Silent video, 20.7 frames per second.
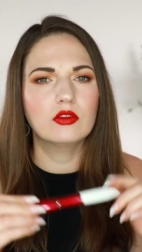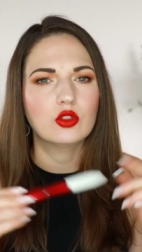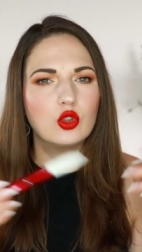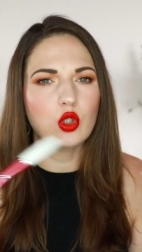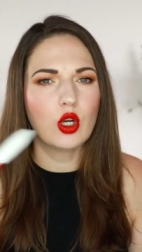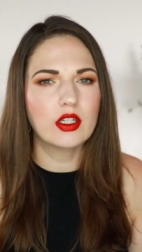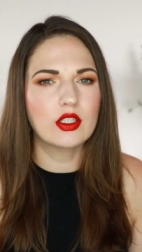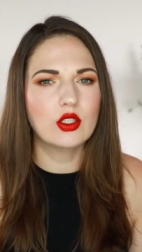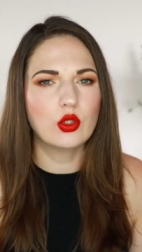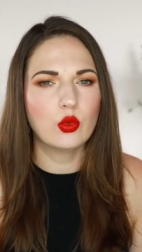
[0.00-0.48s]

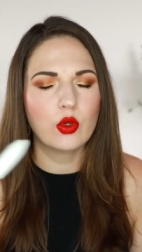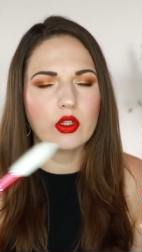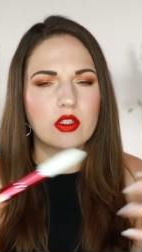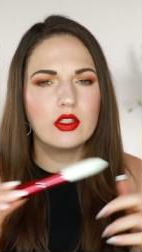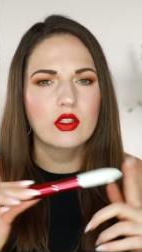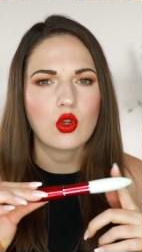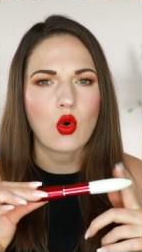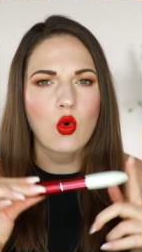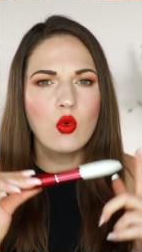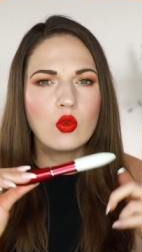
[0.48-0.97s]

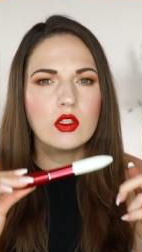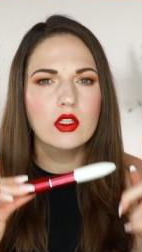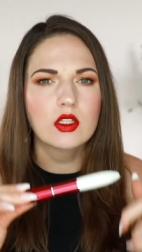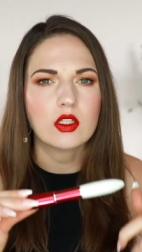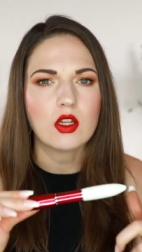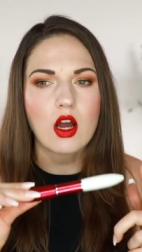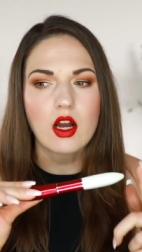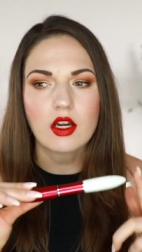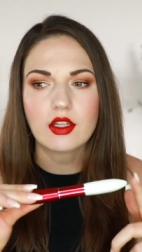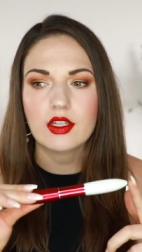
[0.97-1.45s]
drugstores don't
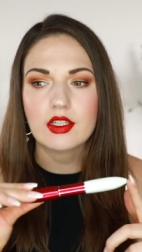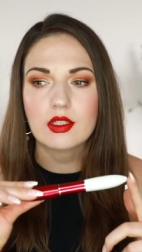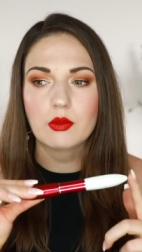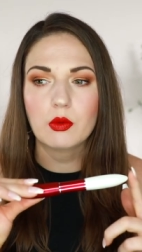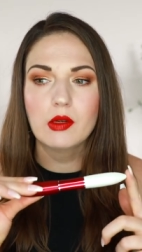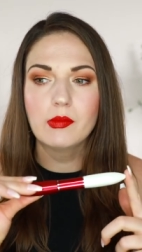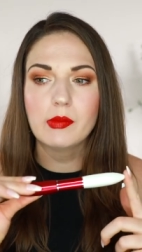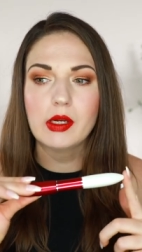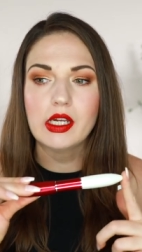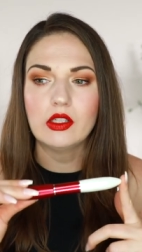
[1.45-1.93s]
stock
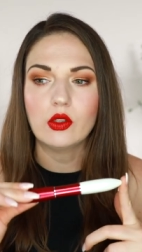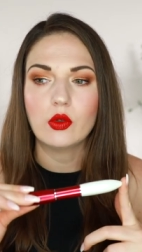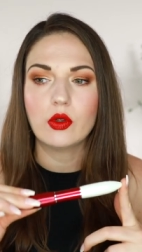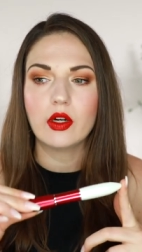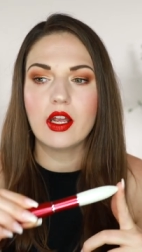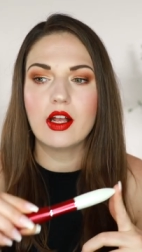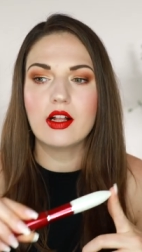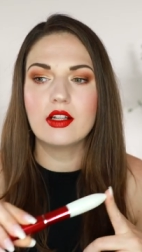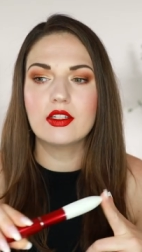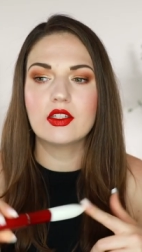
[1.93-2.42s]
this one by
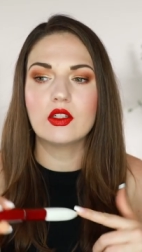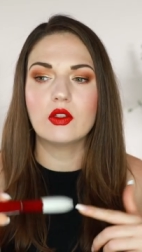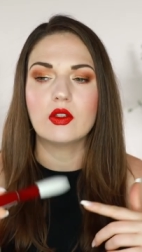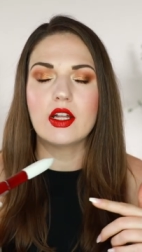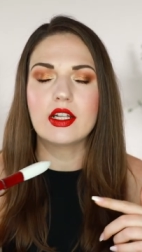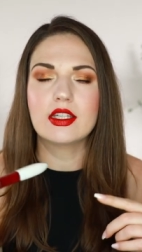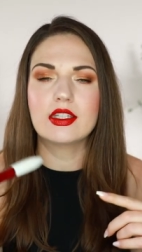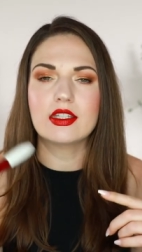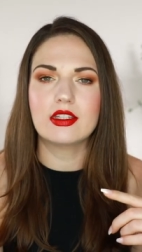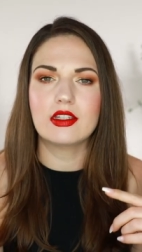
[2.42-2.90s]
L'Oreal, so
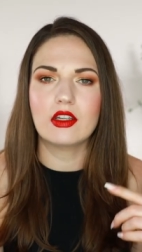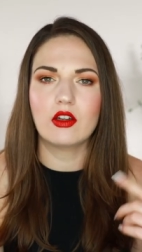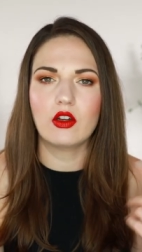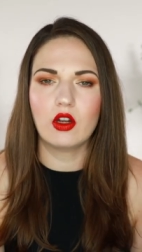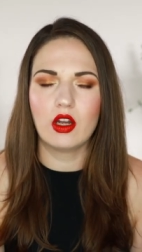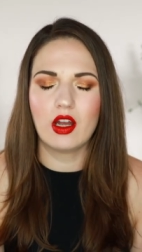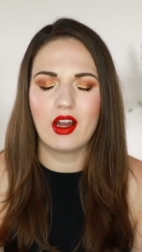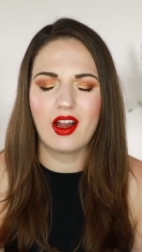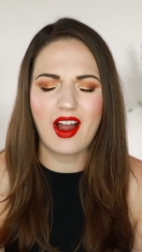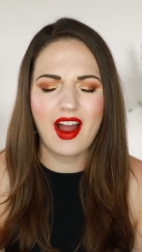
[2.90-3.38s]
that's
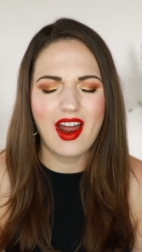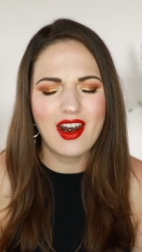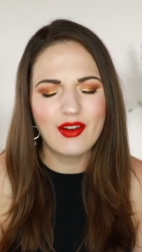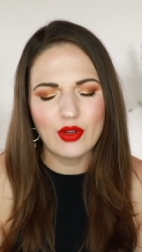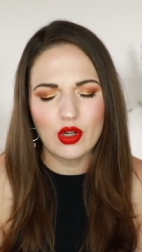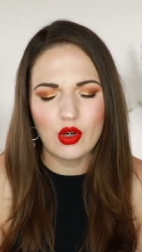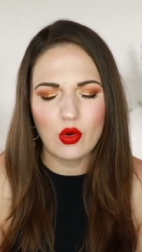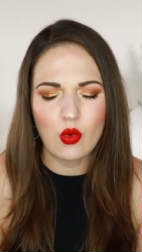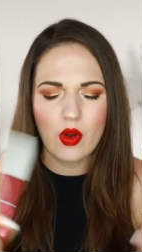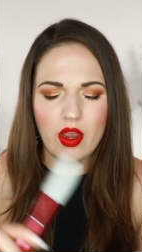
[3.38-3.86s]
kind of
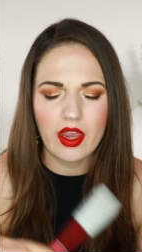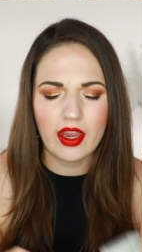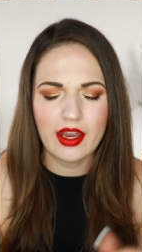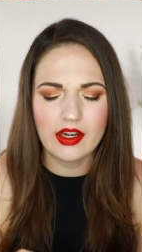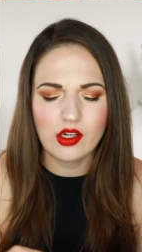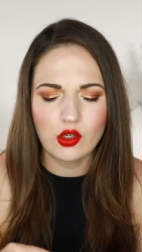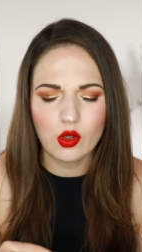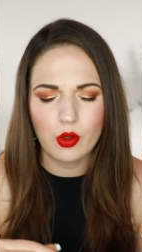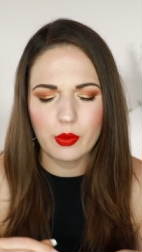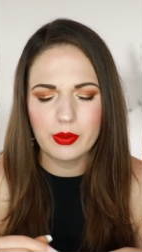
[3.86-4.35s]
annoying.
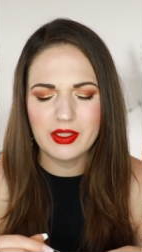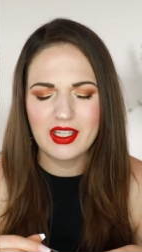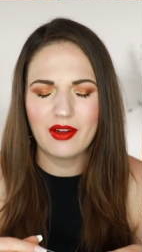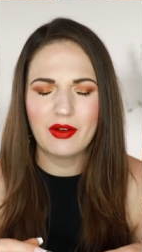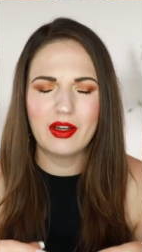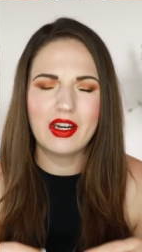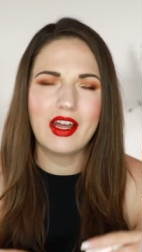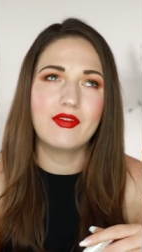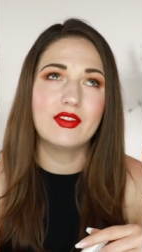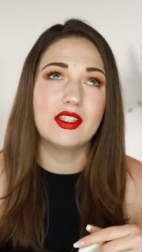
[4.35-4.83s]
I don't always
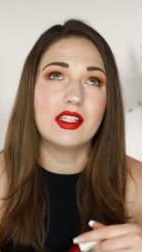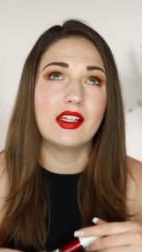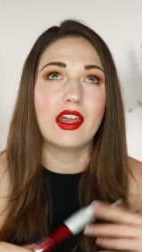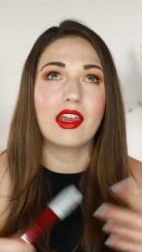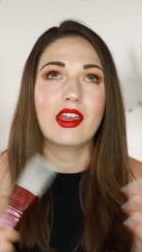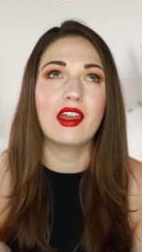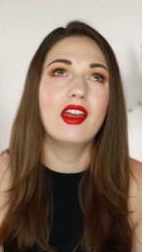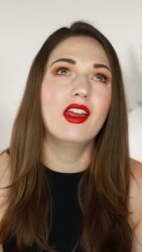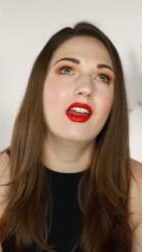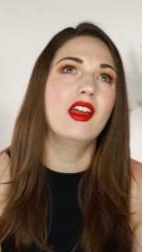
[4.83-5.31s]
have to
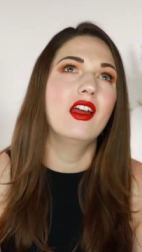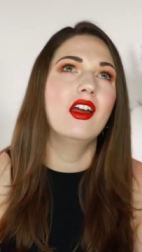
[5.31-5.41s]
like